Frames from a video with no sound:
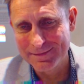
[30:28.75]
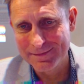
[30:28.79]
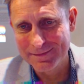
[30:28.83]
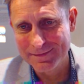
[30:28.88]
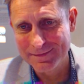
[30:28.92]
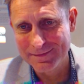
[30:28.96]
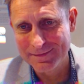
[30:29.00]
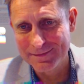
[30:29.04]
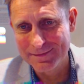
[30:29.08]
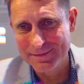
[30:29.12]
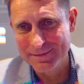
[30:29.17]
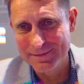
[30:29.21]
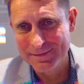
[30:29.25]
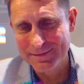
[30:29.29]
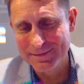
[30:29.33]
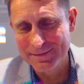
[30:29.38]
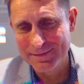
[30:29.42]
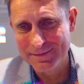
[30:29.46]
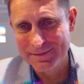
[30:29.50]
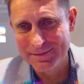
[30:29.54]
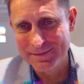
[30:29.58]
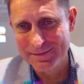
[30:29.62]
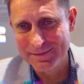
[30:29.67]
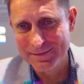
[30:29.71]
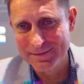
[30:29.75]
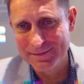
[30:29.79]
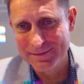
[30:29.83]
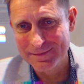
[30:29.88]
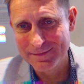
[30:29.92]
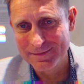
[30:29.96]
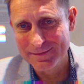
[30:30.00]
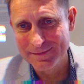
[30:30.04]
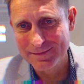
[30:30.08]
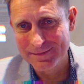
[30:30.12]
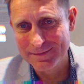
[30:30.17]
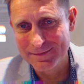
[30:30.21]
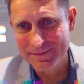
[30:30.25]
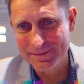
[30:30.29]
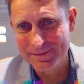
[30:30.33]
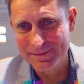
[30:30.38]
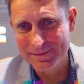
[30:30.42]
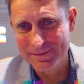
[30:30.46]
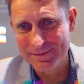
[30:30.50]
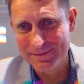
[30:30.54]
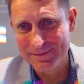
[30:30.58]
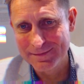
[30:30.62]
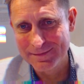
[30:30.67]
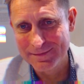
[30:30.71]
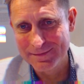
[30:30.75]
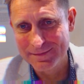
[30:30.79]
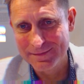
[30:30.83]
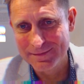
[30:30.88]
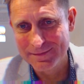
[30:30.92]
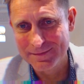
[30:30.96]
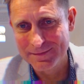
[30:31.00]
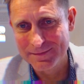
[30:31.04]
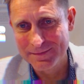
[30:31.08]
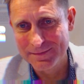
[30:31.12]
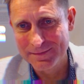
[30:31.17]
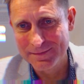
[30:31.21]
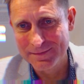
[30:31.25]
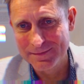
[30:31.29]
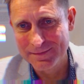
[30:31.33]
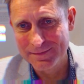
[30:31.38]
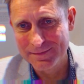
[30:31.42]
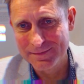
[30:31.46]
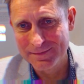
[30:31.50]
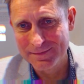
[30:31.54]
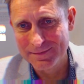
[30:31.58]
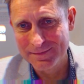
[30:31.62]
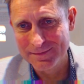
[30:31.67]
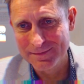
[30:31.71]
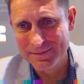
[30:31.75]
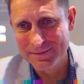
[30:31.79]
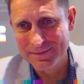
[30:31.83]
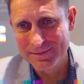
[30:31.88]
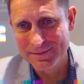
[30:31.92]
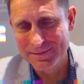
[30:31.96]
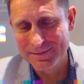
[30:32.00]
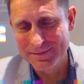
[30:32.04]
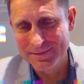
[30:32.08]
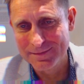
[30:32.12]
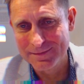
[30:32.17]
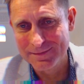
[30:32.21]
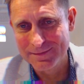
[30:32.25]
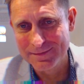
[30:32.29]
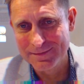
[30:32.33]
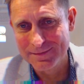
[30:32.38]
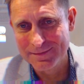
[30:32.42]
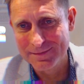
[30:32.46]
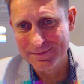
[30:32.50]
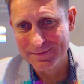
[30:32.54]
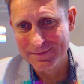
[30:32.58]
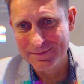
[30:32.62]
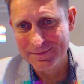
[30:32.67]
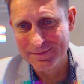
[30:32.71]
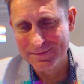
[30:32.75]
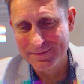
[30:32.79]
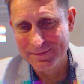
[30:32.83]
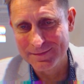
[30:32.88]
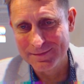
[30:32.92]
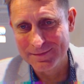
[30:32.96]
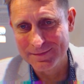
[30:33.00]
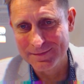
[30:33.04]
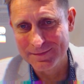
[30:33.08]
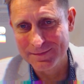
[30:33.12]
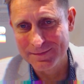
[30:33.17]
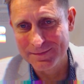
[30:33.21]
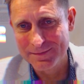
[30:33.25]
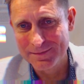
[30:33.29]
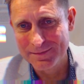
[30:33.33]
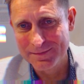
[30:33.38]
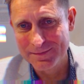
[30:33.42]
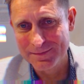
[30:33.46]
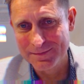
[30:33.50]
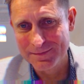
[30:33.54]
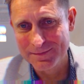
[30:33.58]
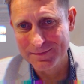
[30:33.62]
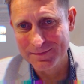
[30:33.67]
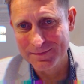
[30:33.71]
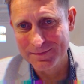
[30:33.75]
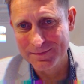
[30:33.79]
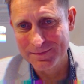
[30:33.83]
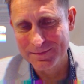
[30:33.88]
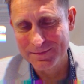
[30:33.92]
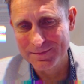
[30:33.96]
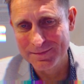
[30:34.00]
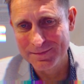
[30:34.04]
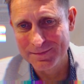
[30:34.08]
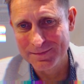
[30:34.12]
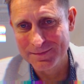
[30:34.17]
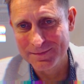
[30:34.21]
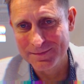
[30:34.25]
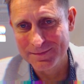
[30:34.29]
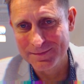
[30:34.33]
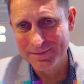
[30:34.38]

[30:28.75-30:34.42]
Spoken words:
(not speaking)